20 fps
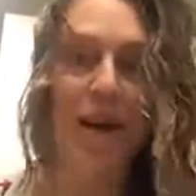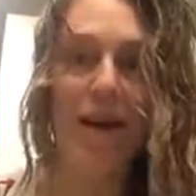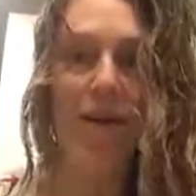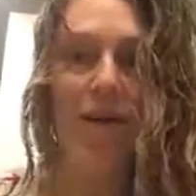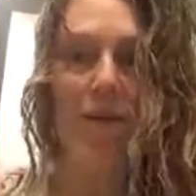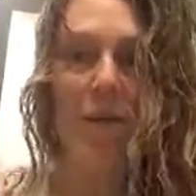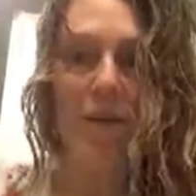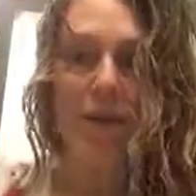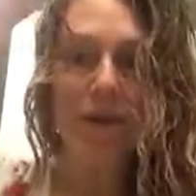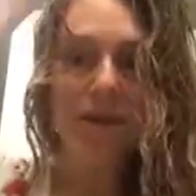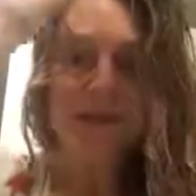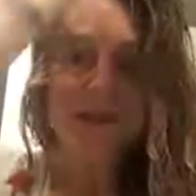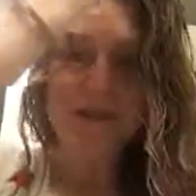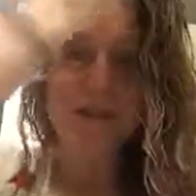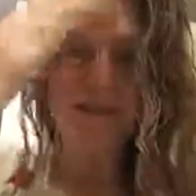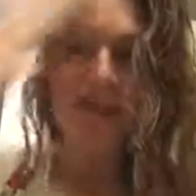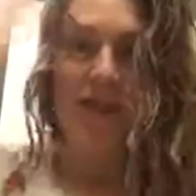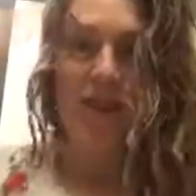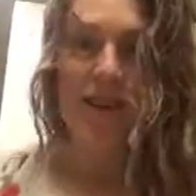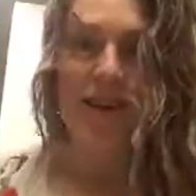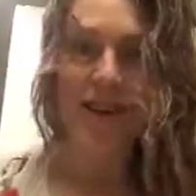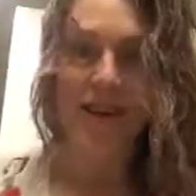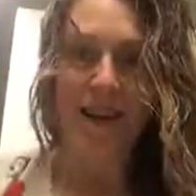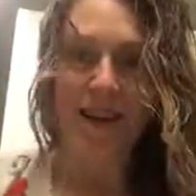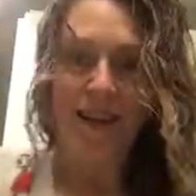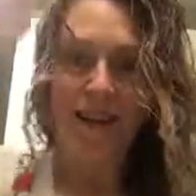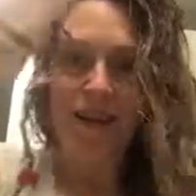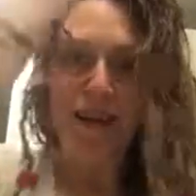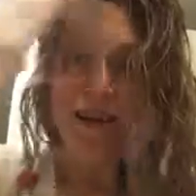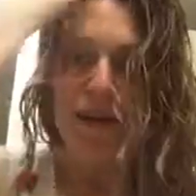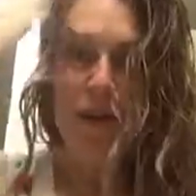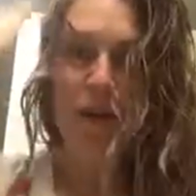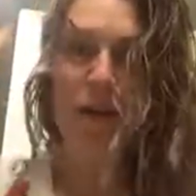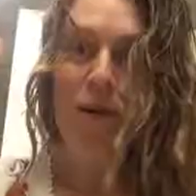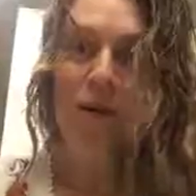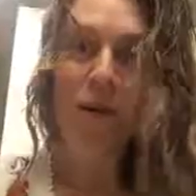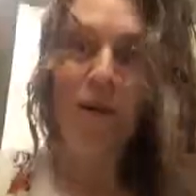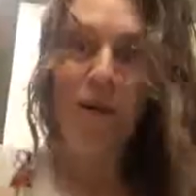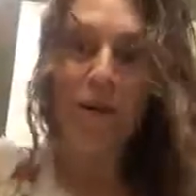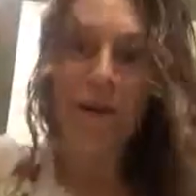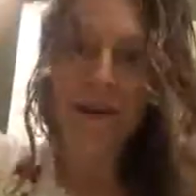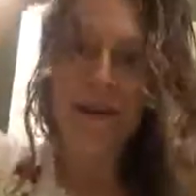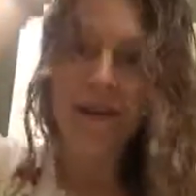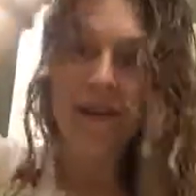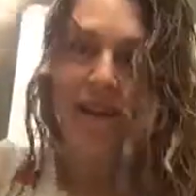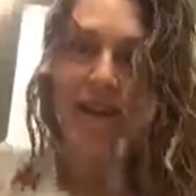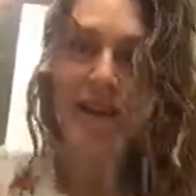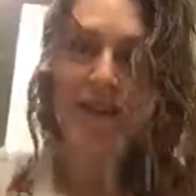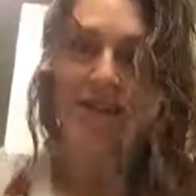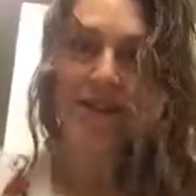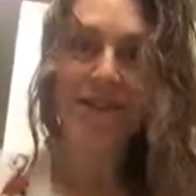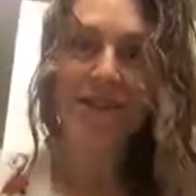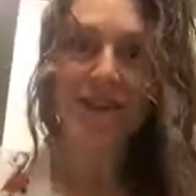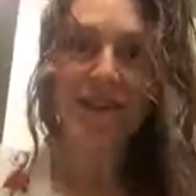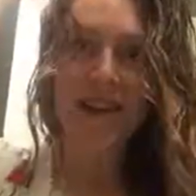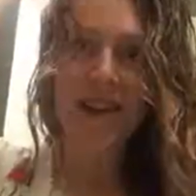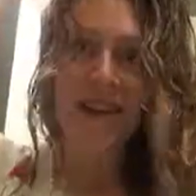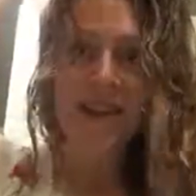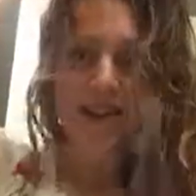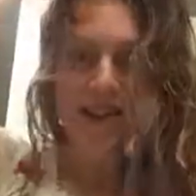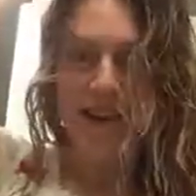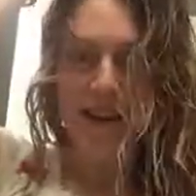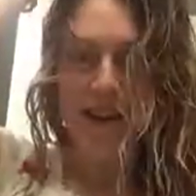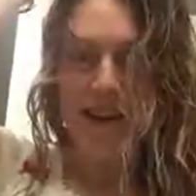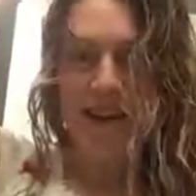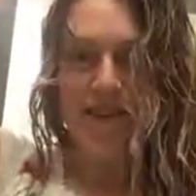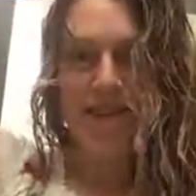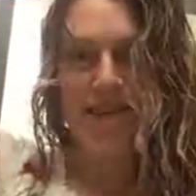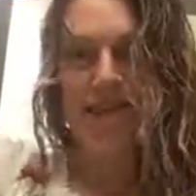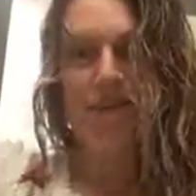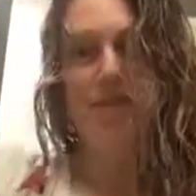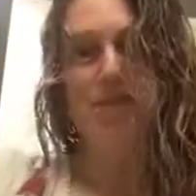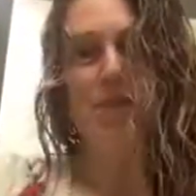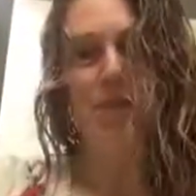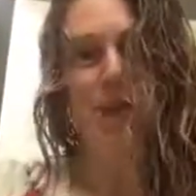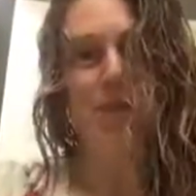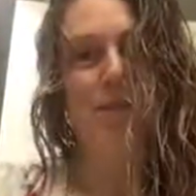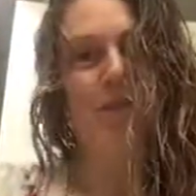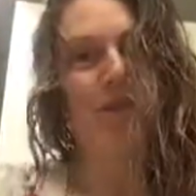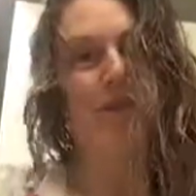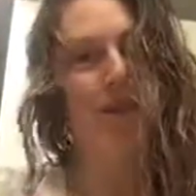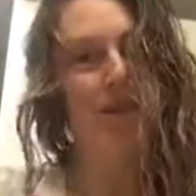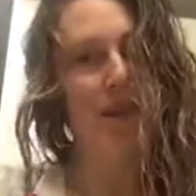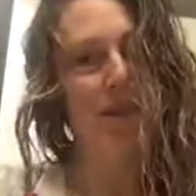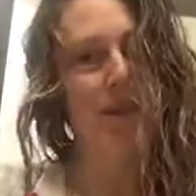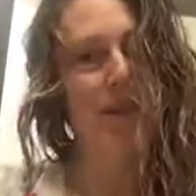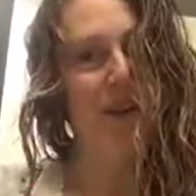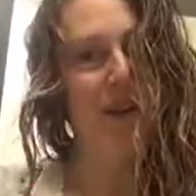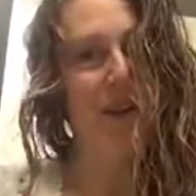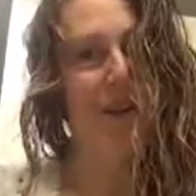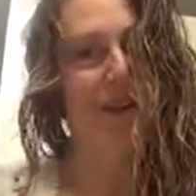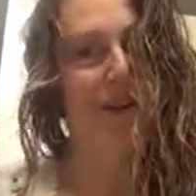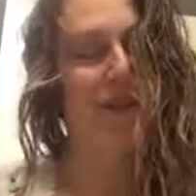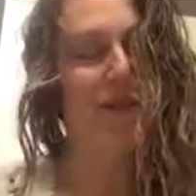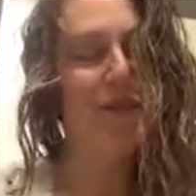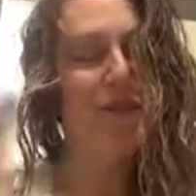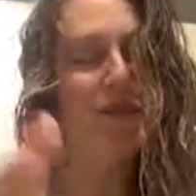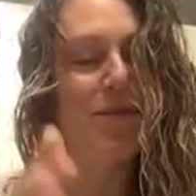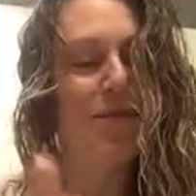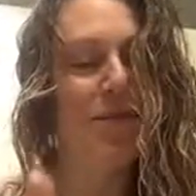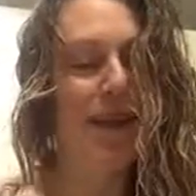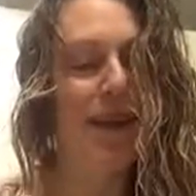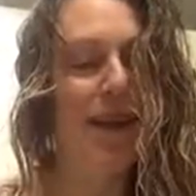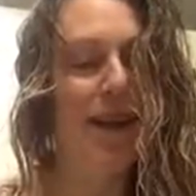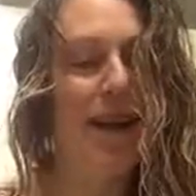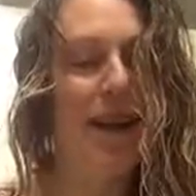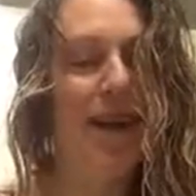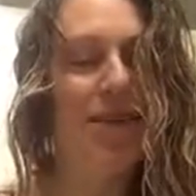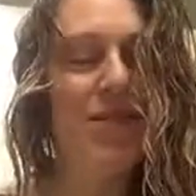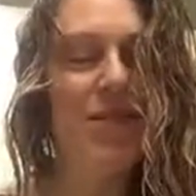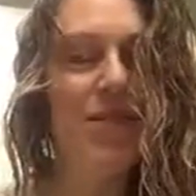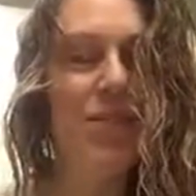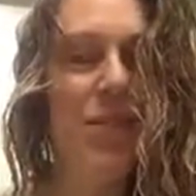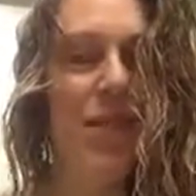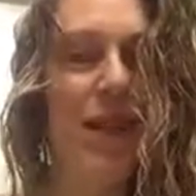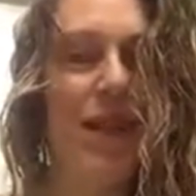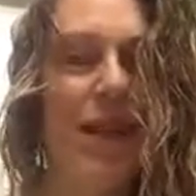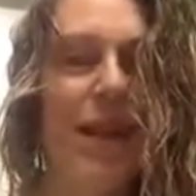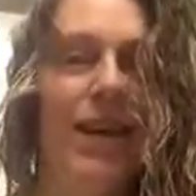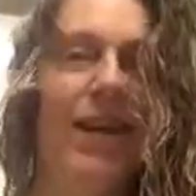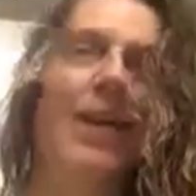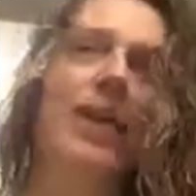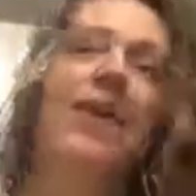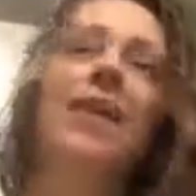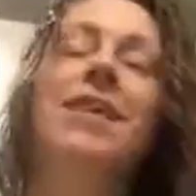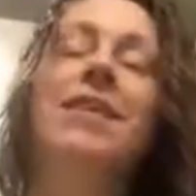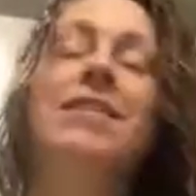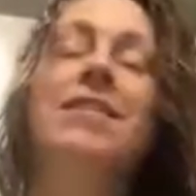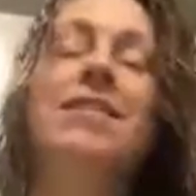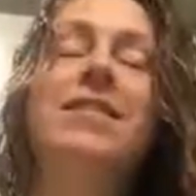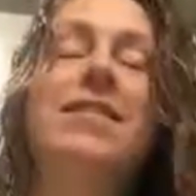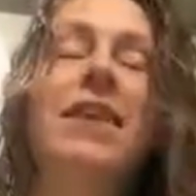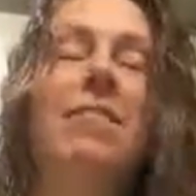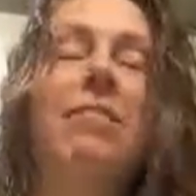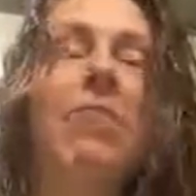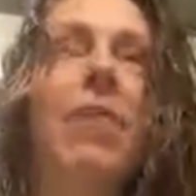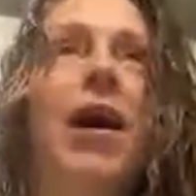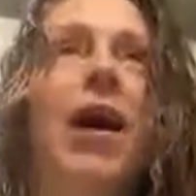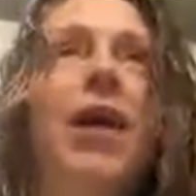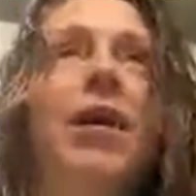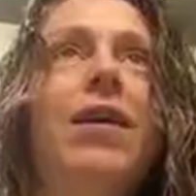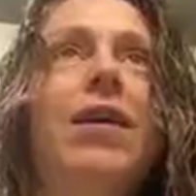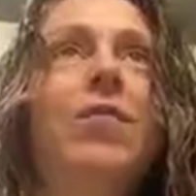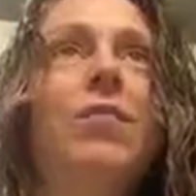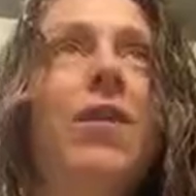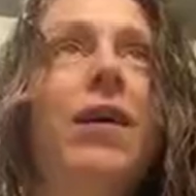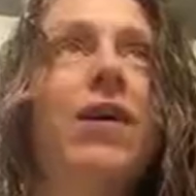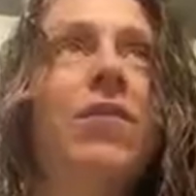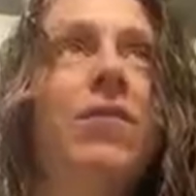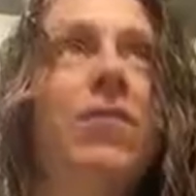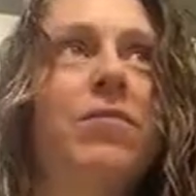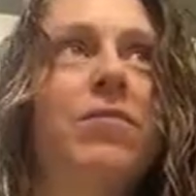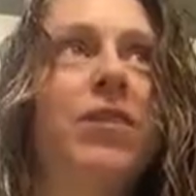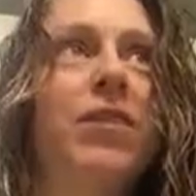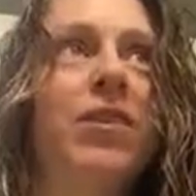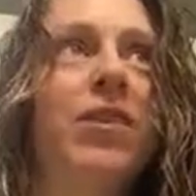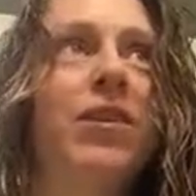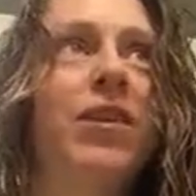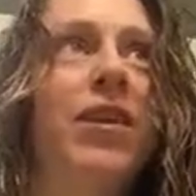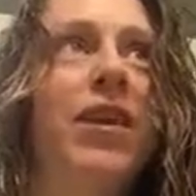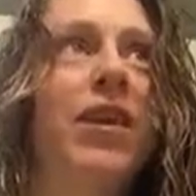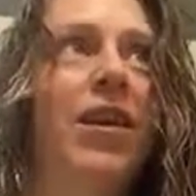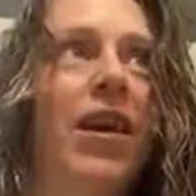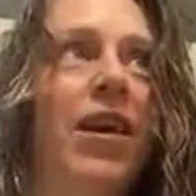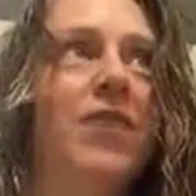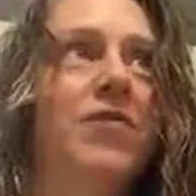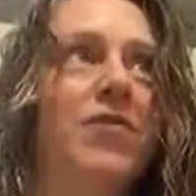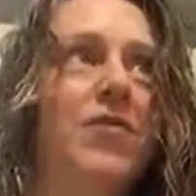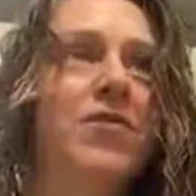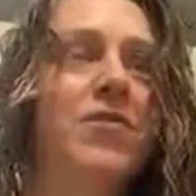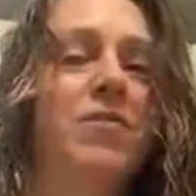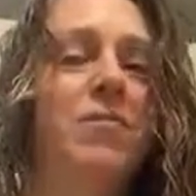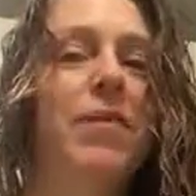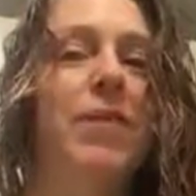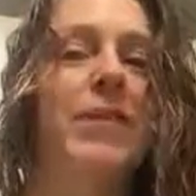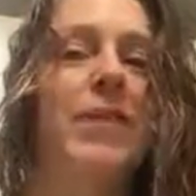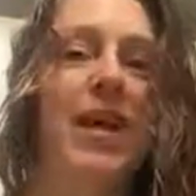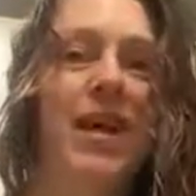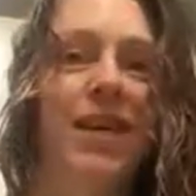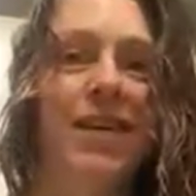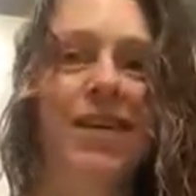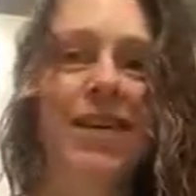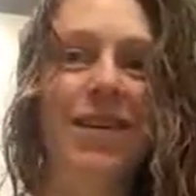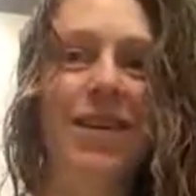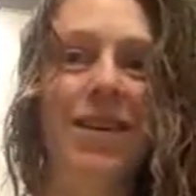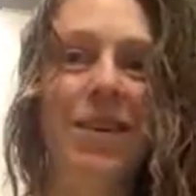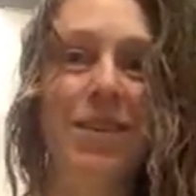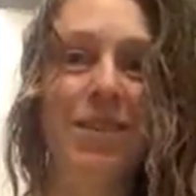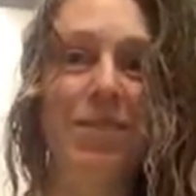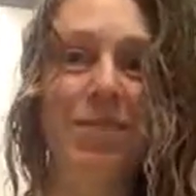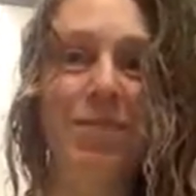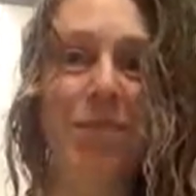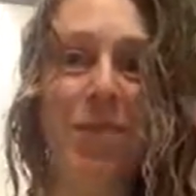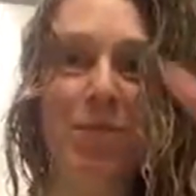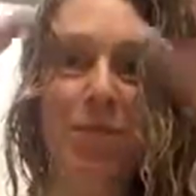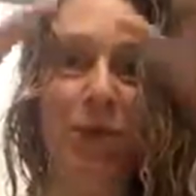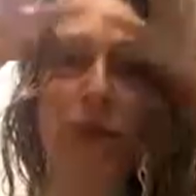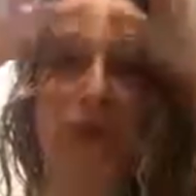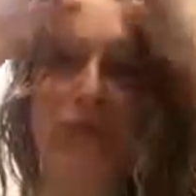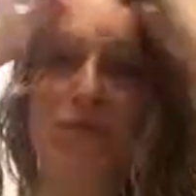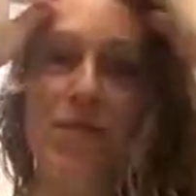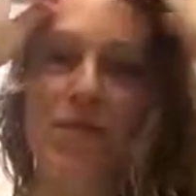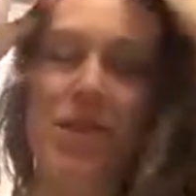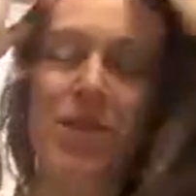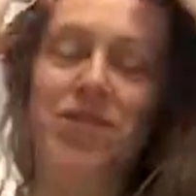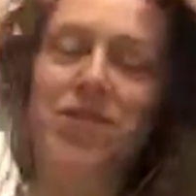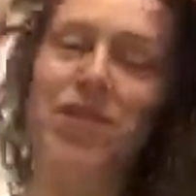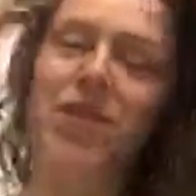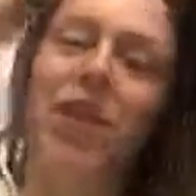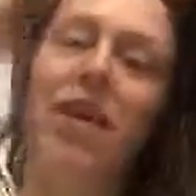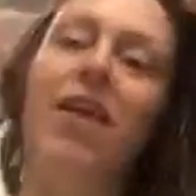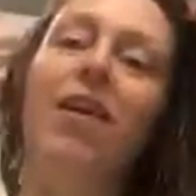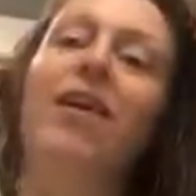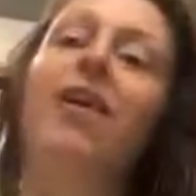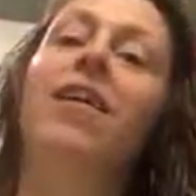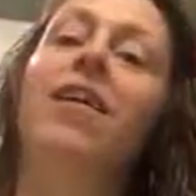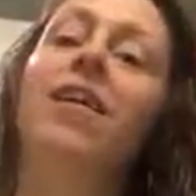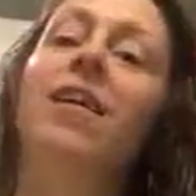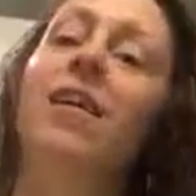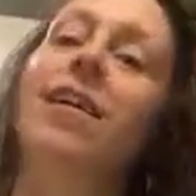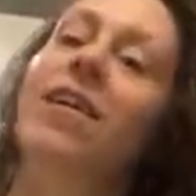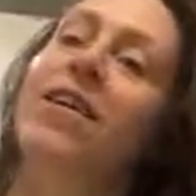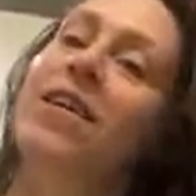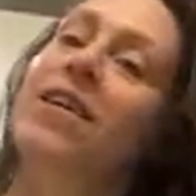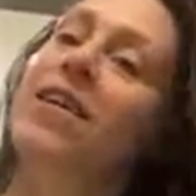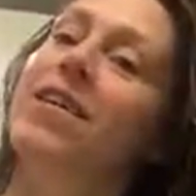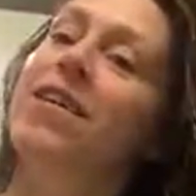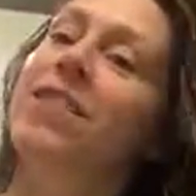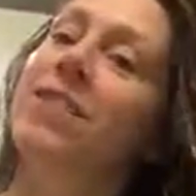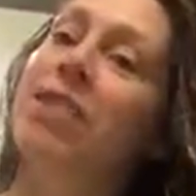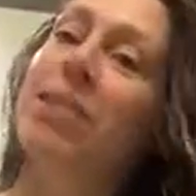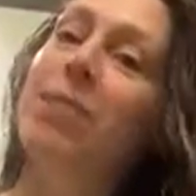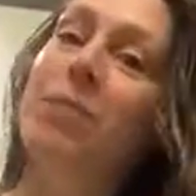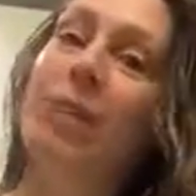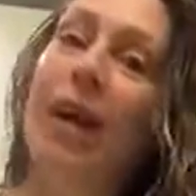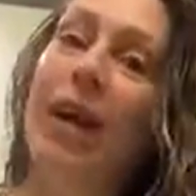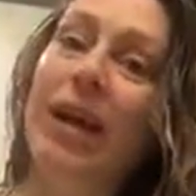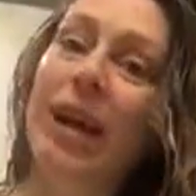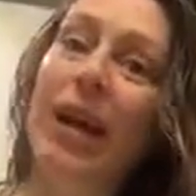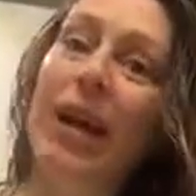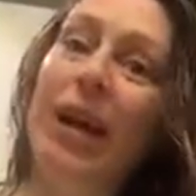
everybody wants to straighten it out. Oh, you know, because she has curly hair and she's a baby. Okay, fine, you know. And I have to be like, step back away from the curly hair hairdresser mentality when people come and touch your hair. I'm like,